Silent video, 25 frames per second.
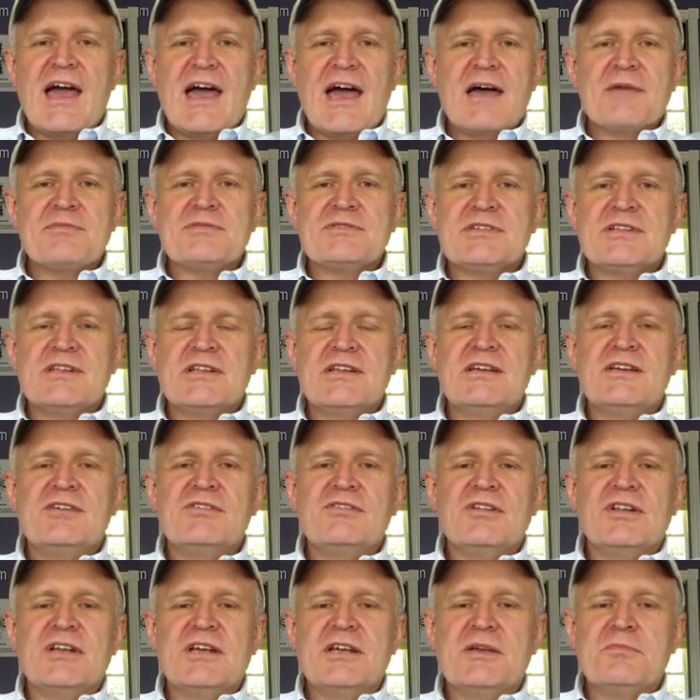
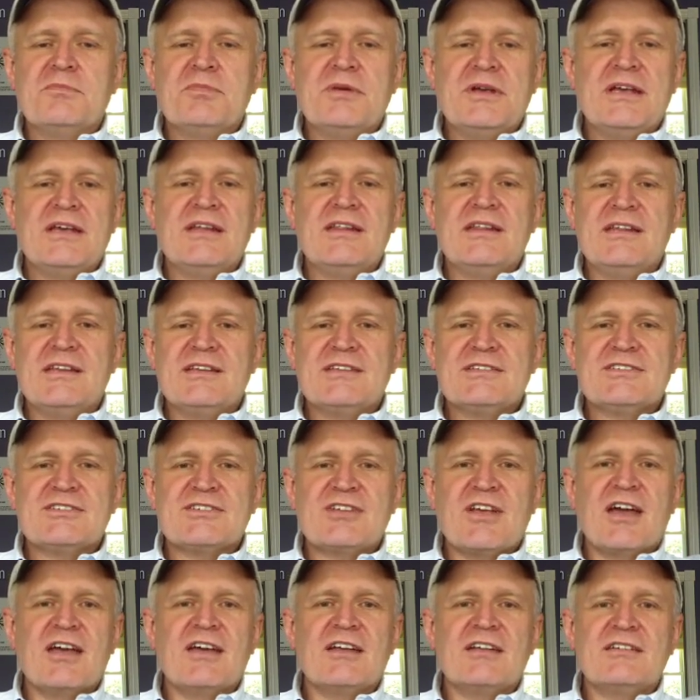absolutely be the
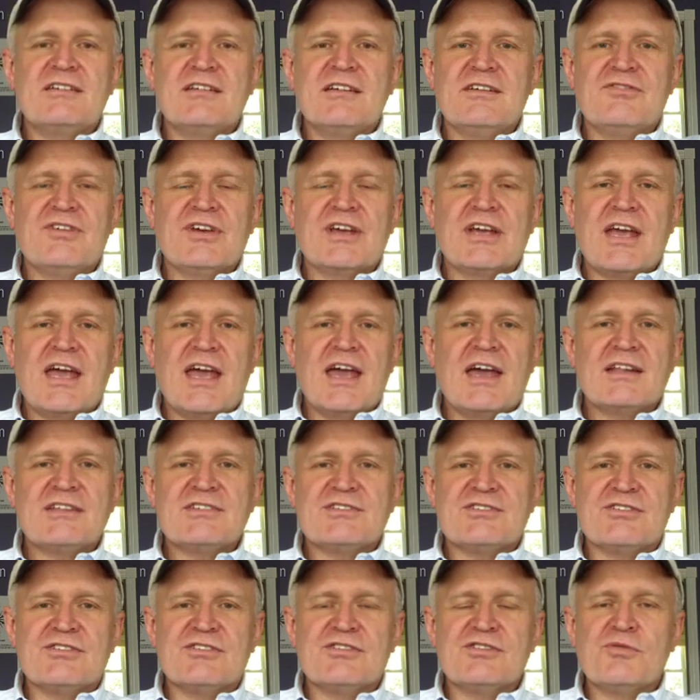scientific
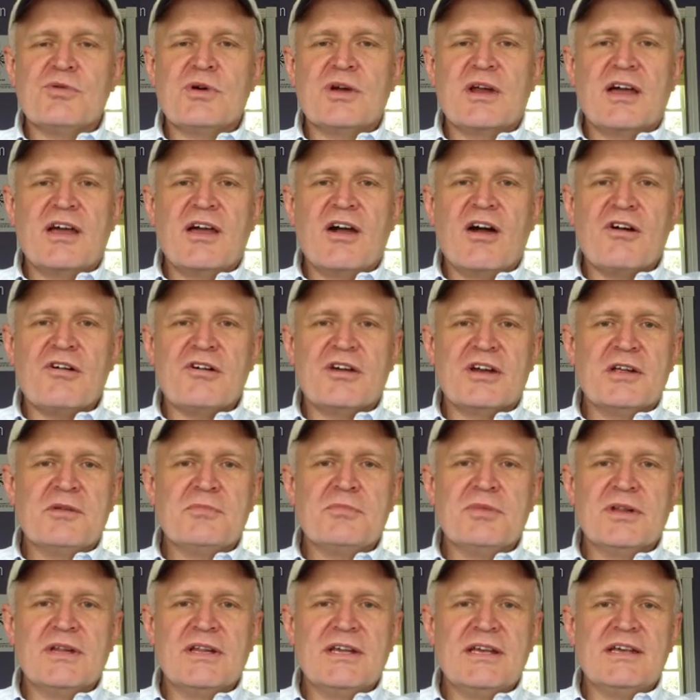answer to what I already
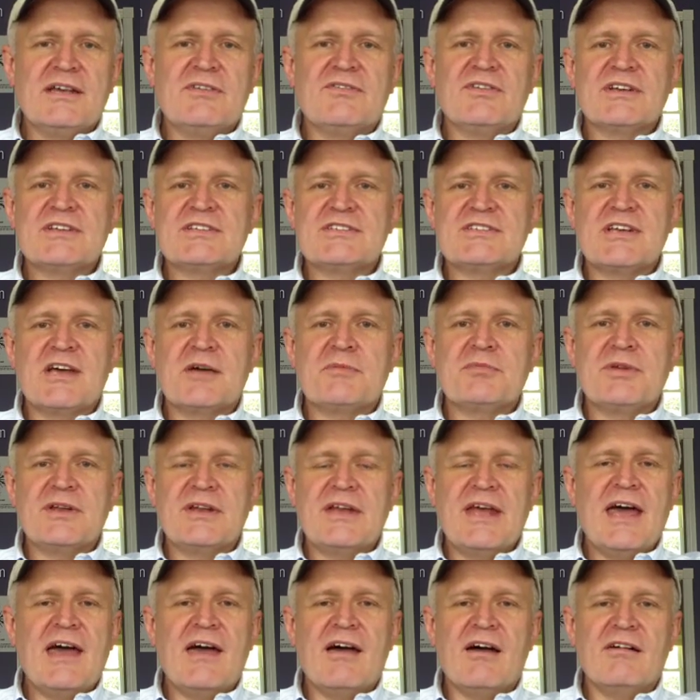believe, except
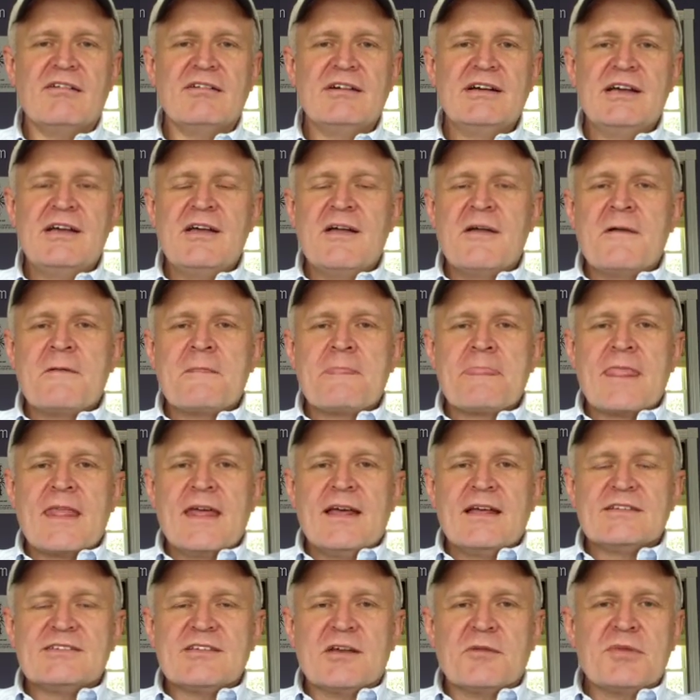now
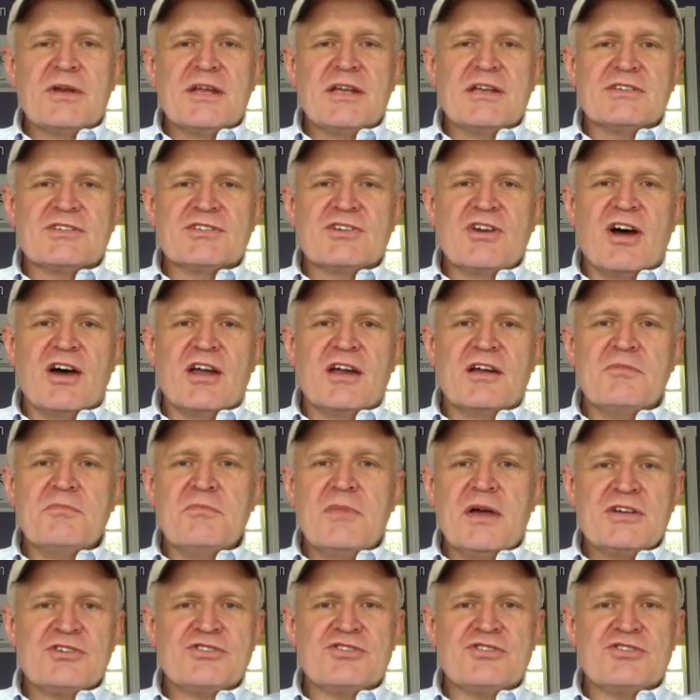somebody has gone and